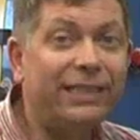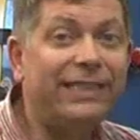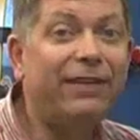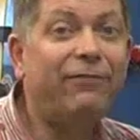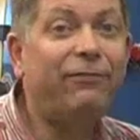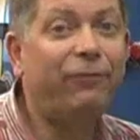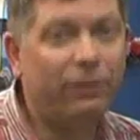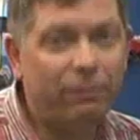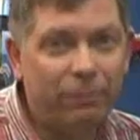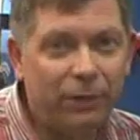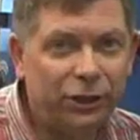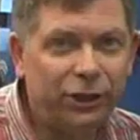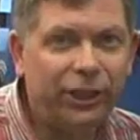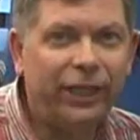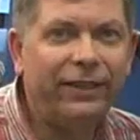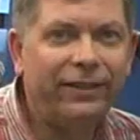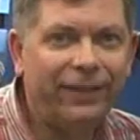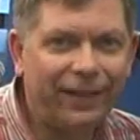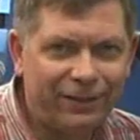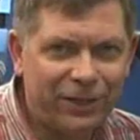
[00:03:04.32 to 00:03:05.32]
a different
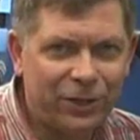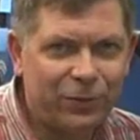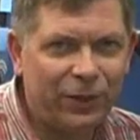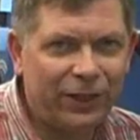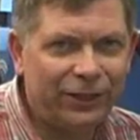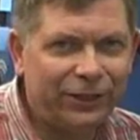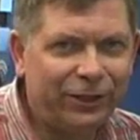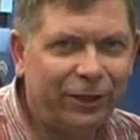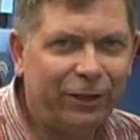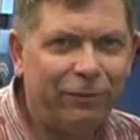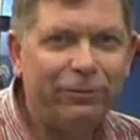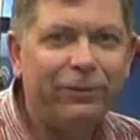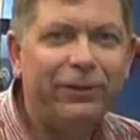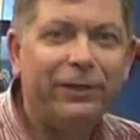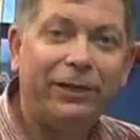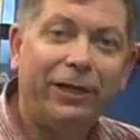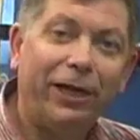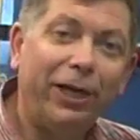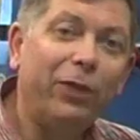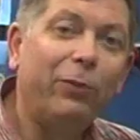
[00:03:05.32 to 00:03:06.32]
machine that I switched
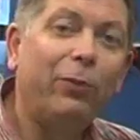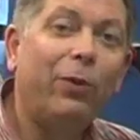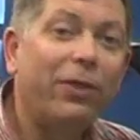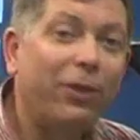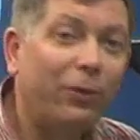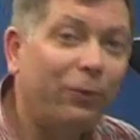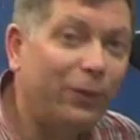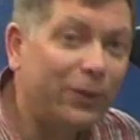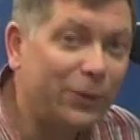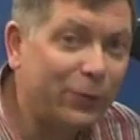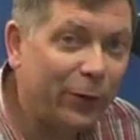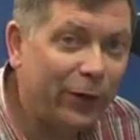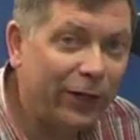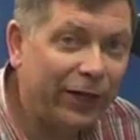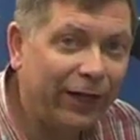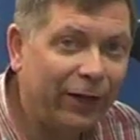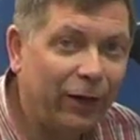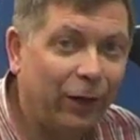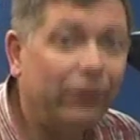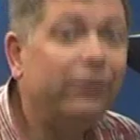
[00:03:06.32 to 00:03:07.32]
off and the one that I was
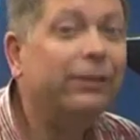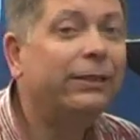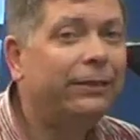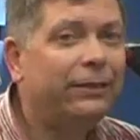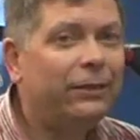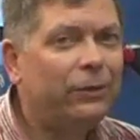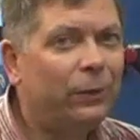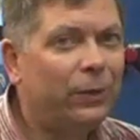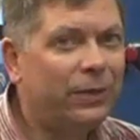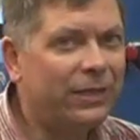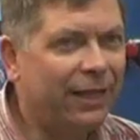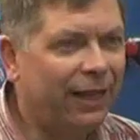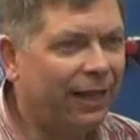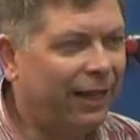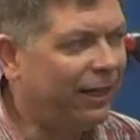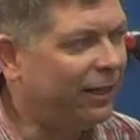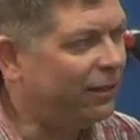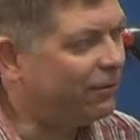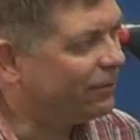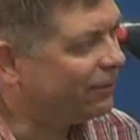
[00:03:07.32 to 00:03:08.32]
working on was
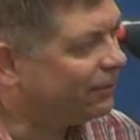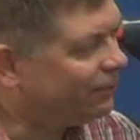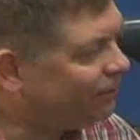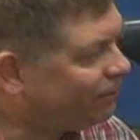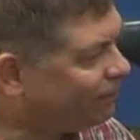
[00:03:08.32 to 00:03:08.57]
live.